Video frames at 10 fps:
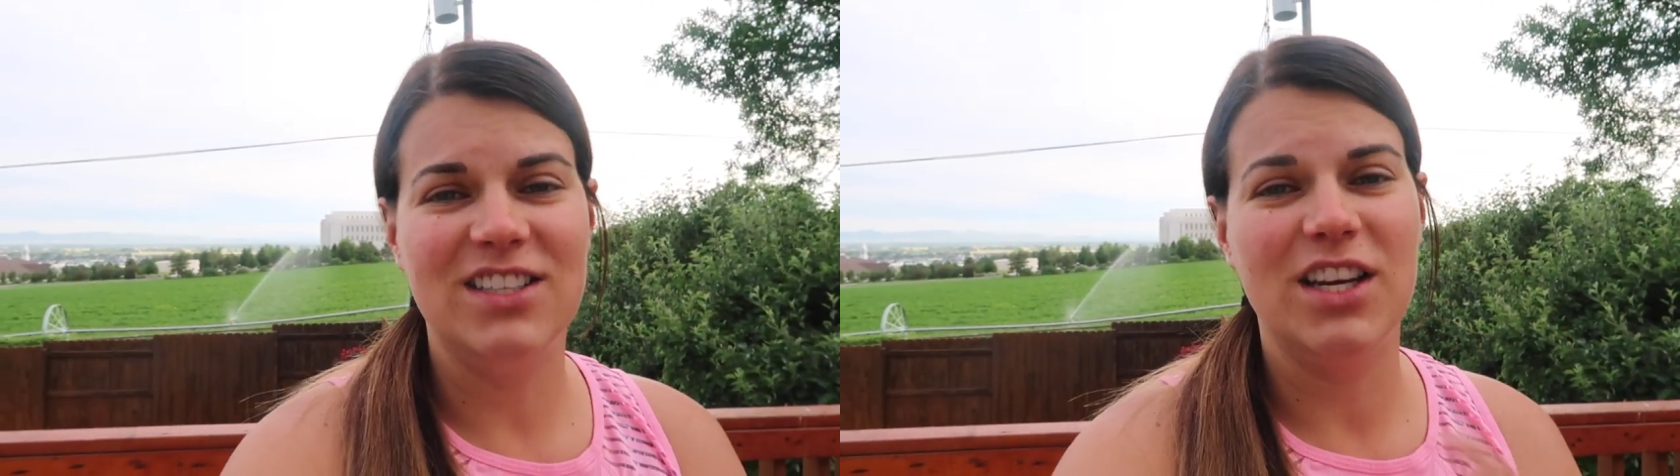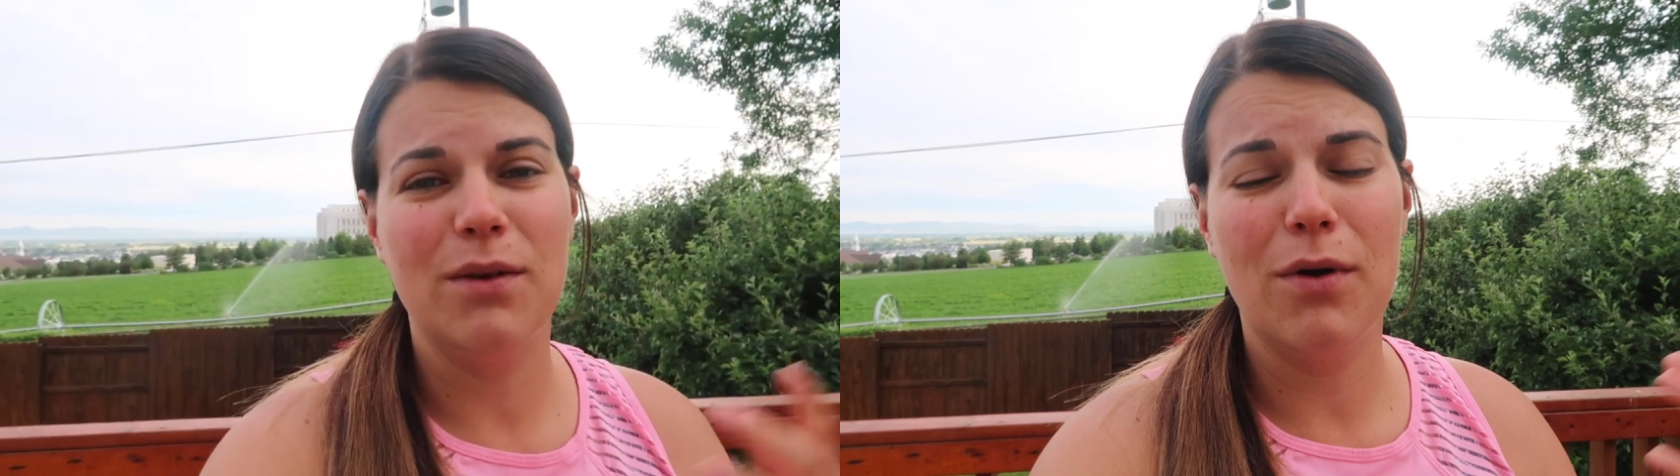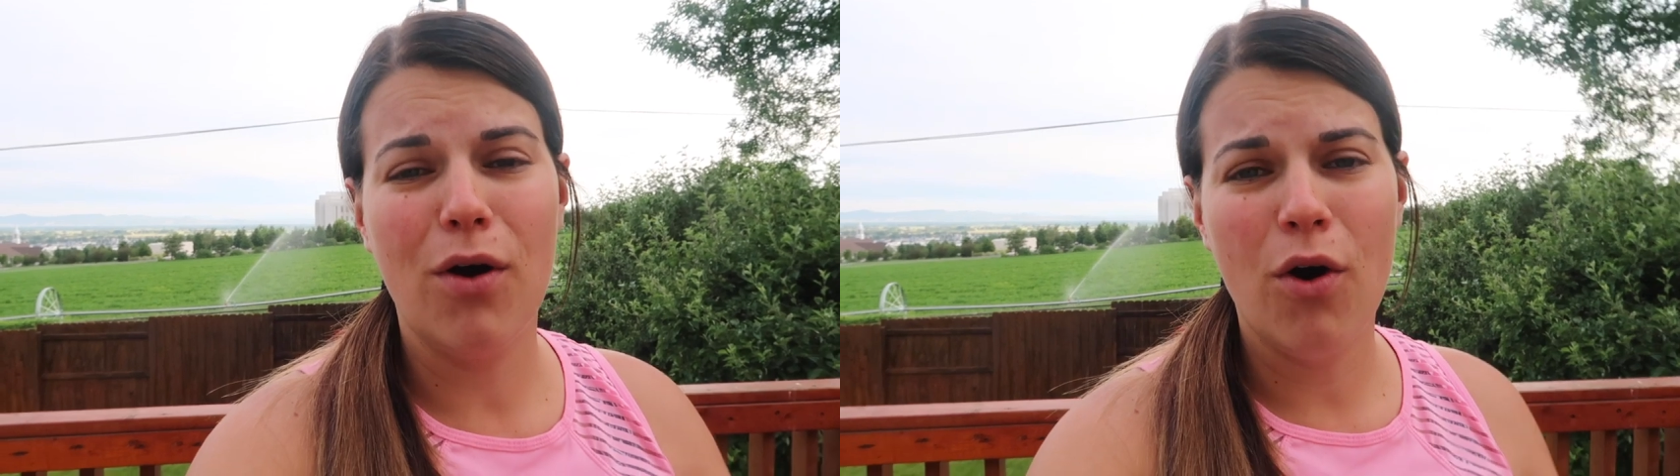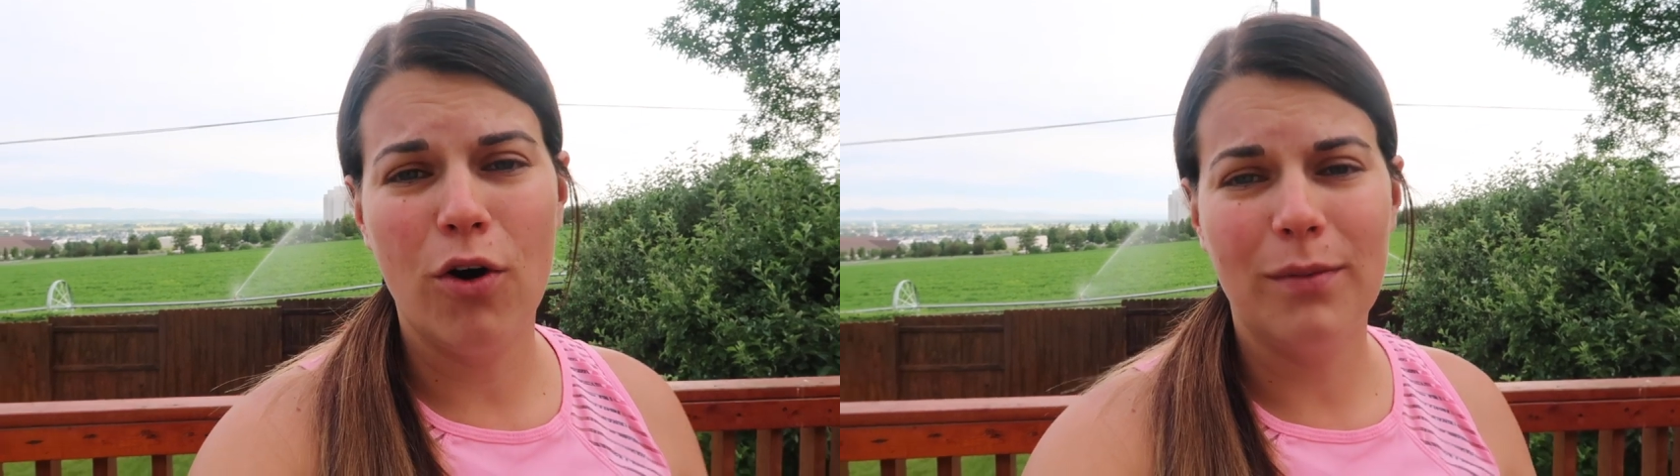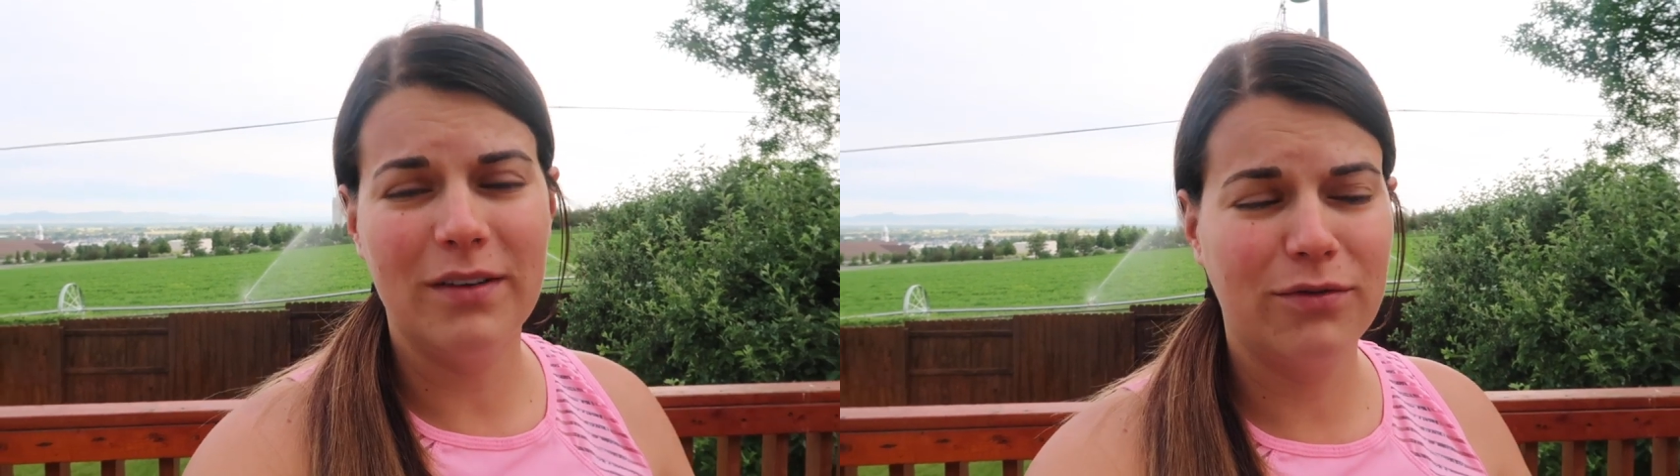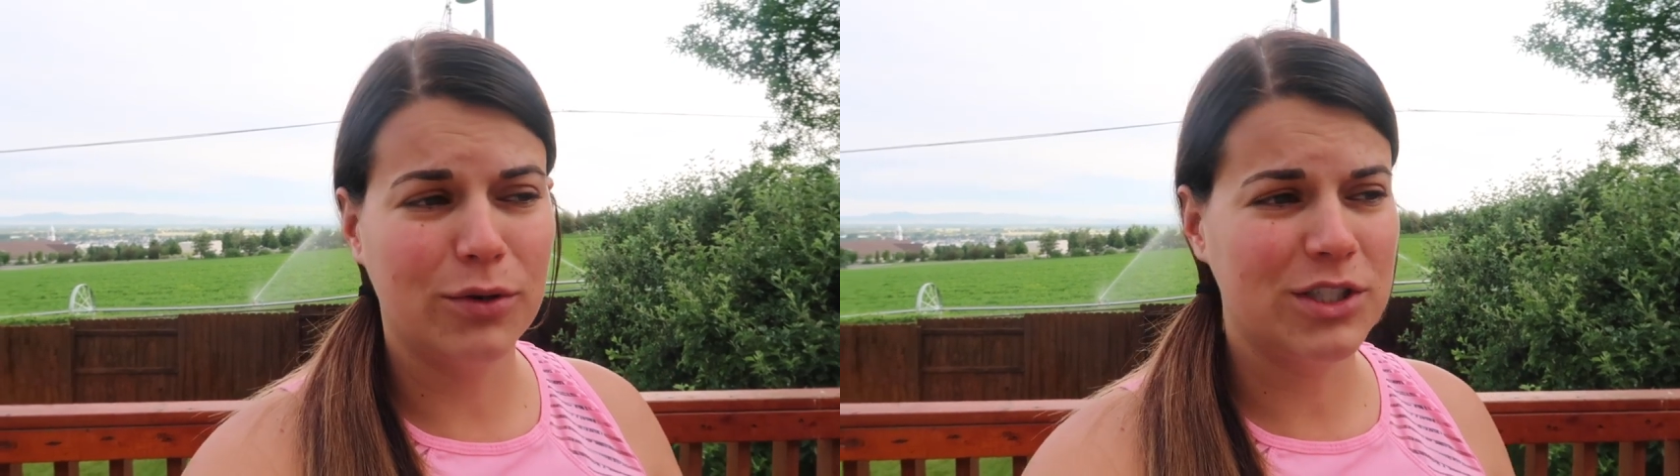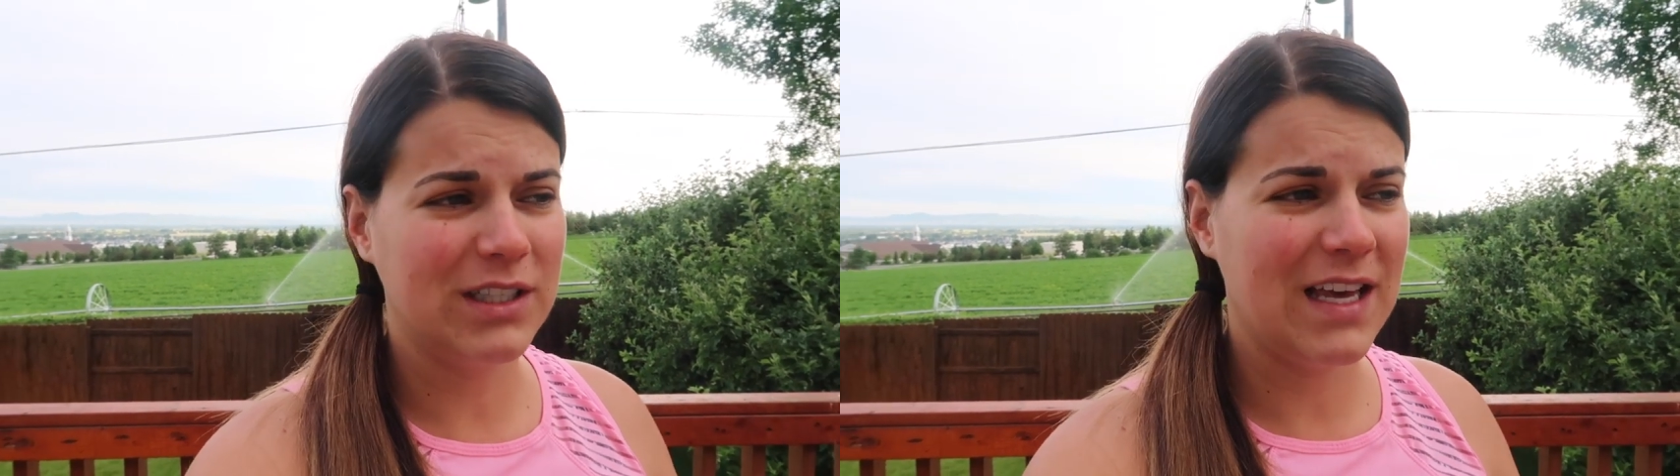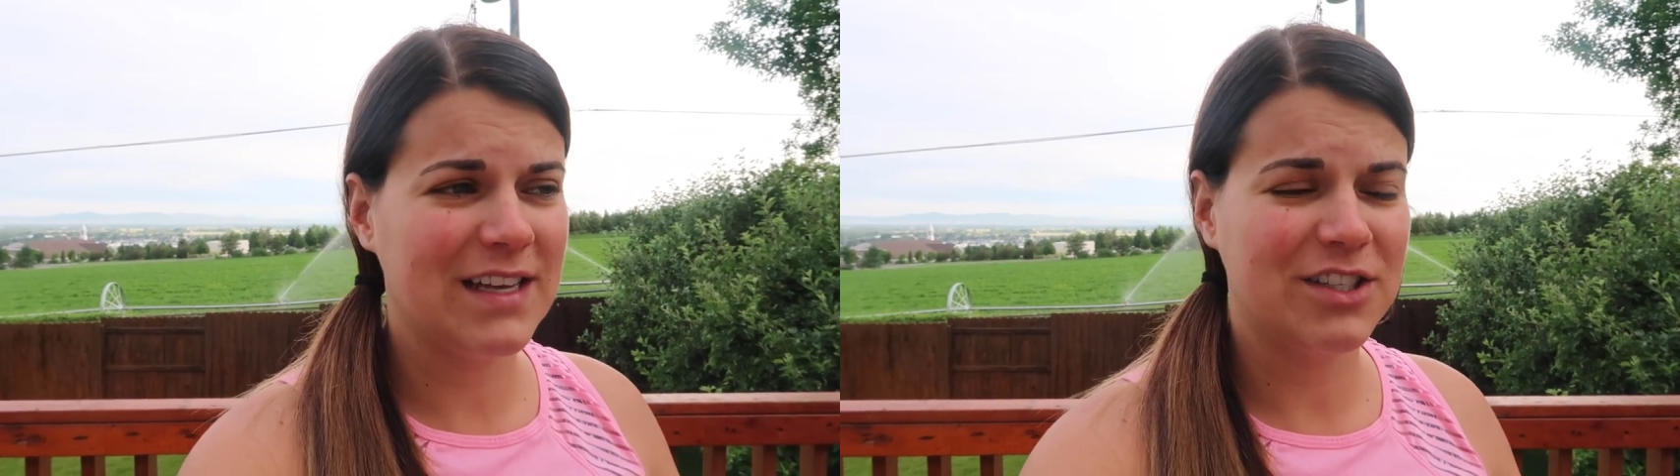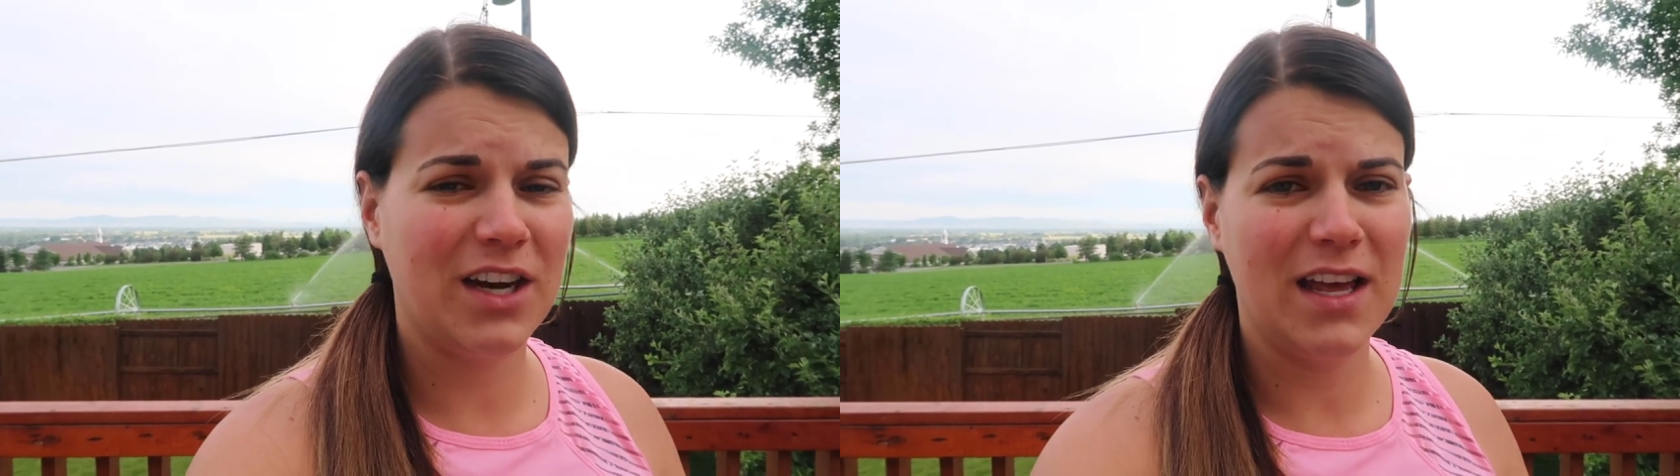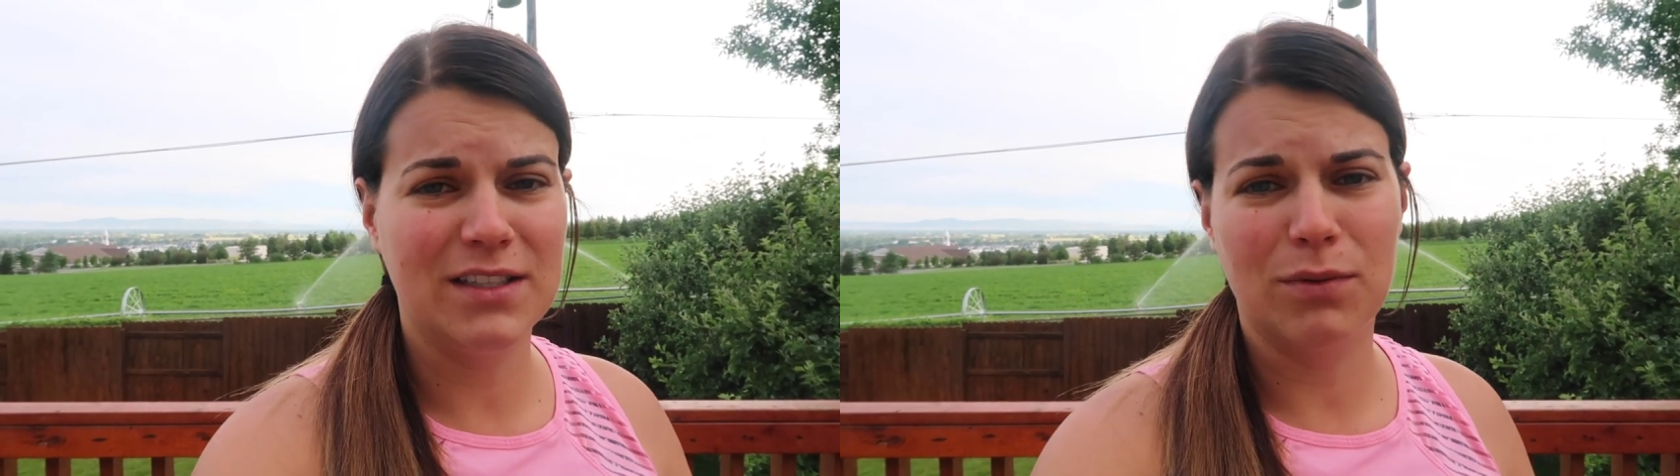JD went home unfortunately yesterday,